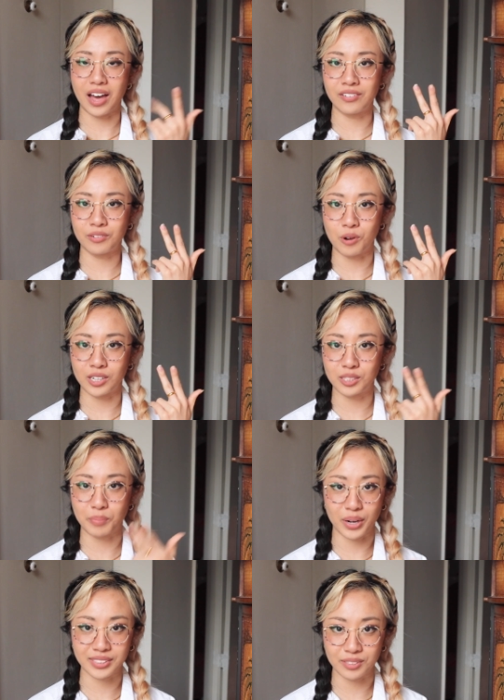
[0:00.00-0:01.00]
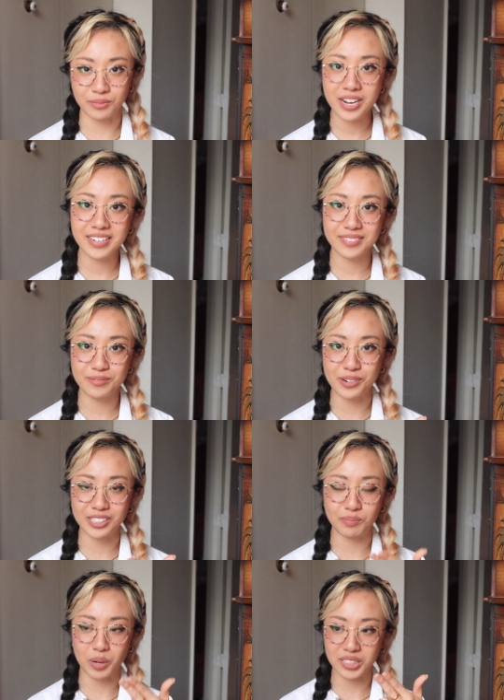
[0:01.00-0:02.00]
Haven't watched Parks and Rec,
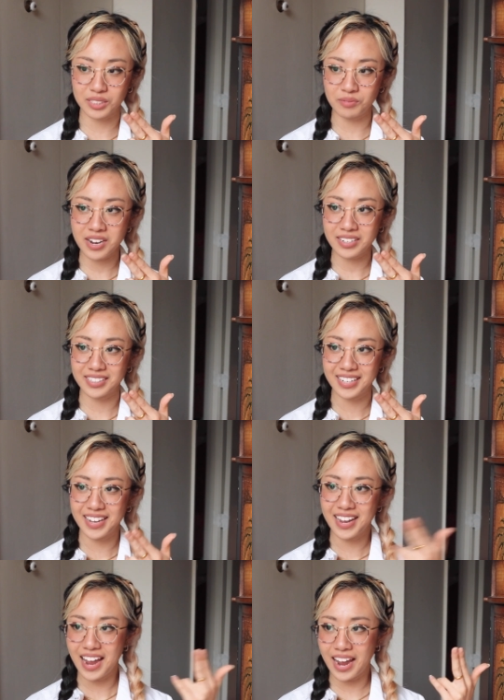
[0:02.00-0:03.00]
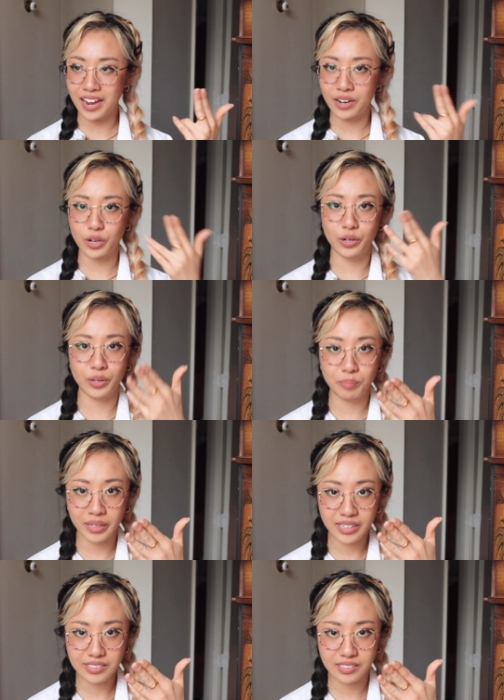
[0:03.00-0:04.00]
watch Parks and Rec. And Good
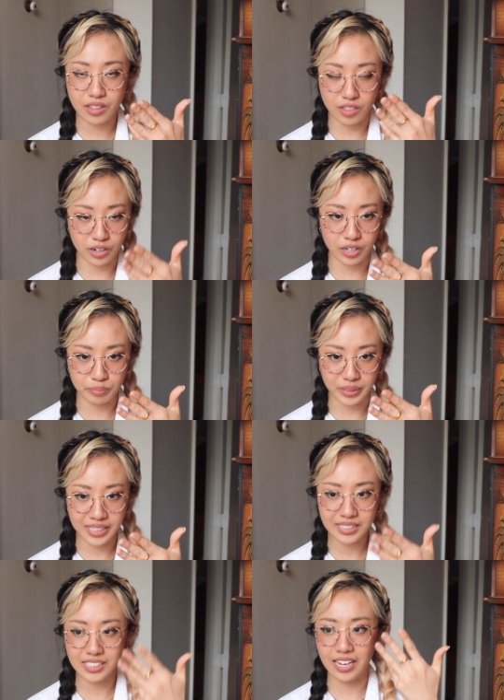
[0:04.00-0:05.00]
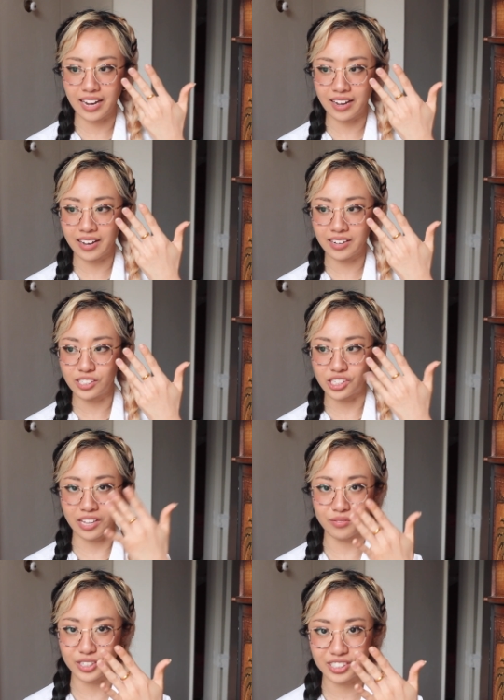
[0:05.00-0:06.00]
Place, The Good Place, and
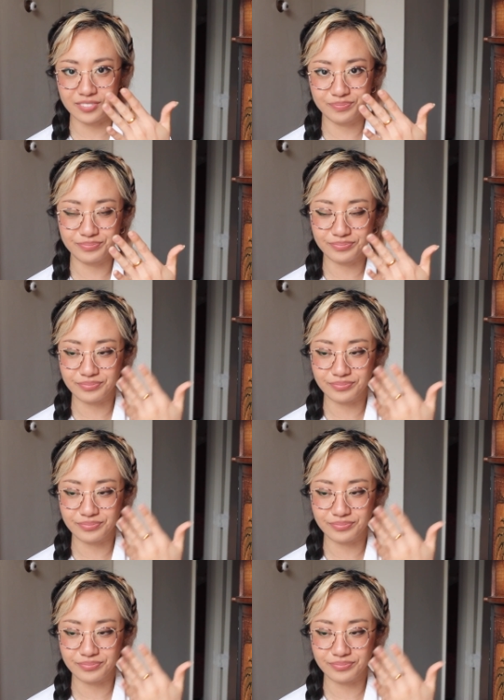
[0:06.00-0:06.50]
Jane the Virgin.